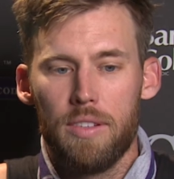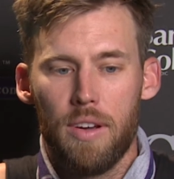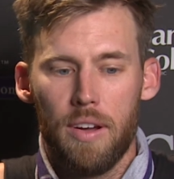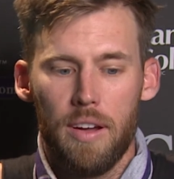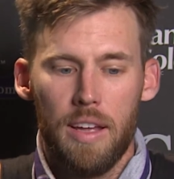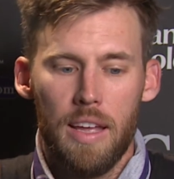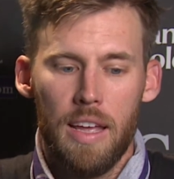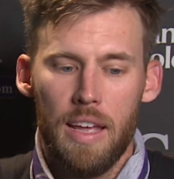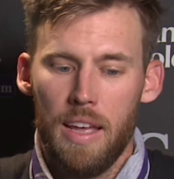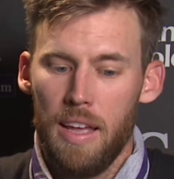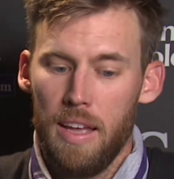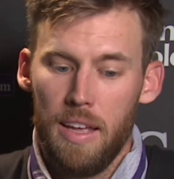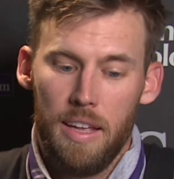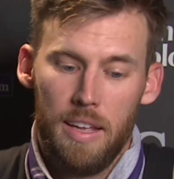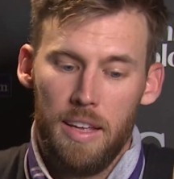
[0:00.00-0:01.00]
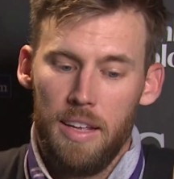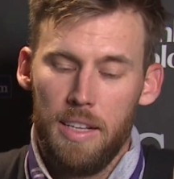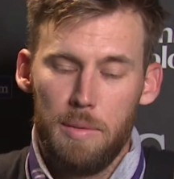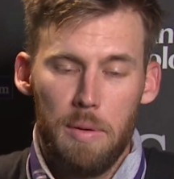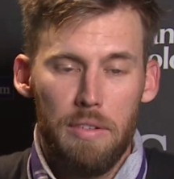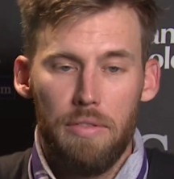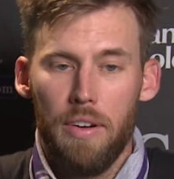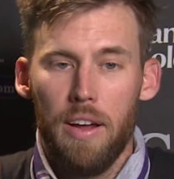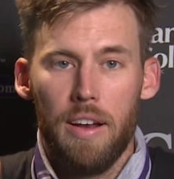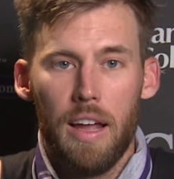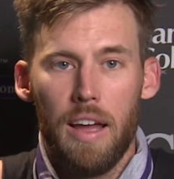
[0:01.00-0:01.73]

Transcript: So it's been fun.